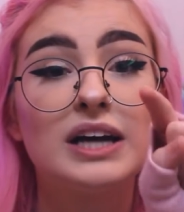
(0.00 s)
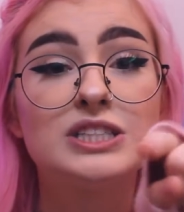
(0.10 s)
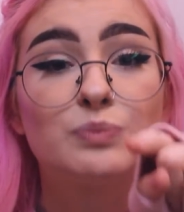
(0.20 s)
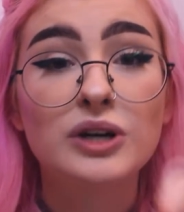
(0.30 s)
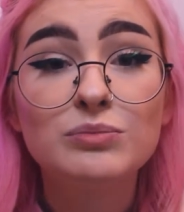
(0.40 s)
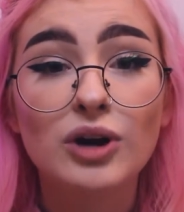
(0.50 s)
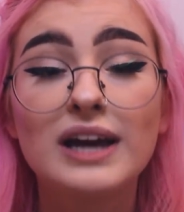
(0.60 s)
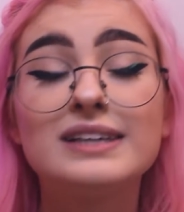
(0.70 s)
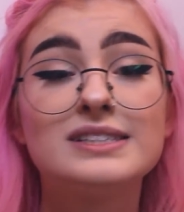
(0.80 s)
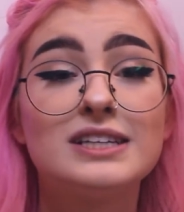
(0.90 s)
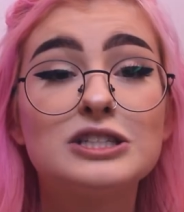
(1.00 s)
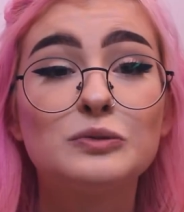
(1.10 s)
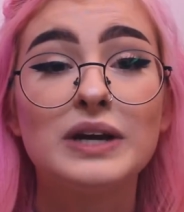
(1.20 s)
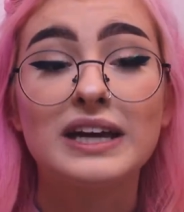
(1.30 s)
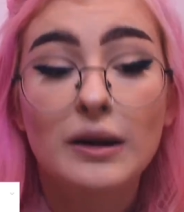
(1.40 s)
My spring break is
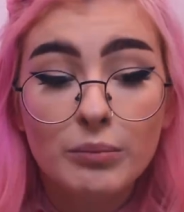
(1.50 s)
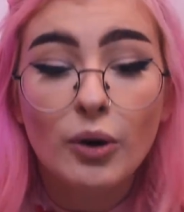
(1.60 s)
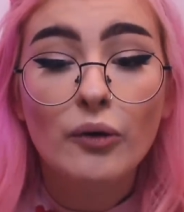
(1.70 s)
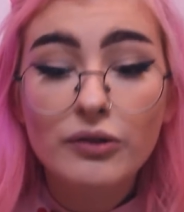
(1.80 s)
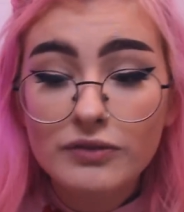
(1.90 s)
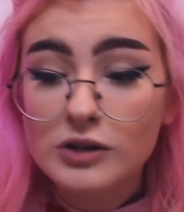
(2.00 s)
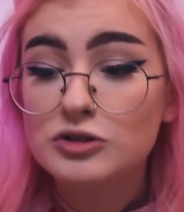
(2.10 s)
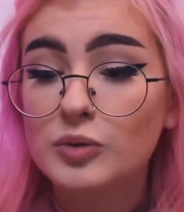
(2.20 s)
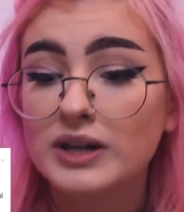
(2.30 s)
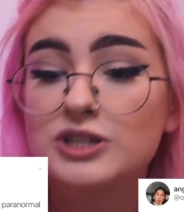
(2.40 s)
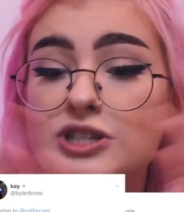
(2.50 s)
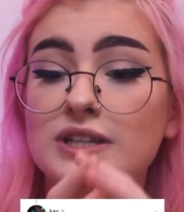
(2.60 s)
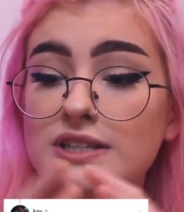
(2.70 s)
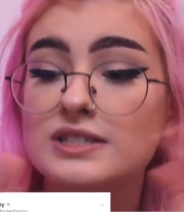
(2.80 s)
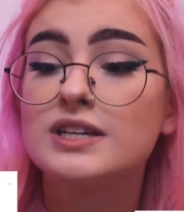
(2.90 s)
this week, and both of those
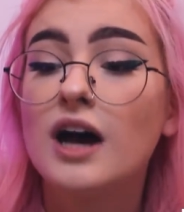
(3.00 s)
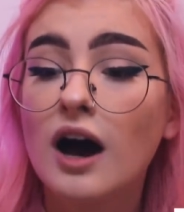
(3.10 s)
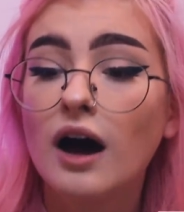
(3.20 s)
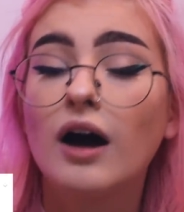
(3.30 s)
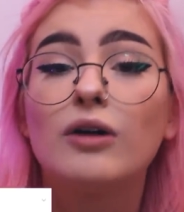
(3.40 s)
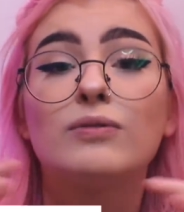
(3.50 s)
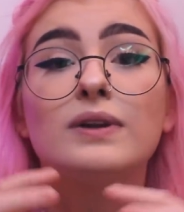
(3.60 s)
questions are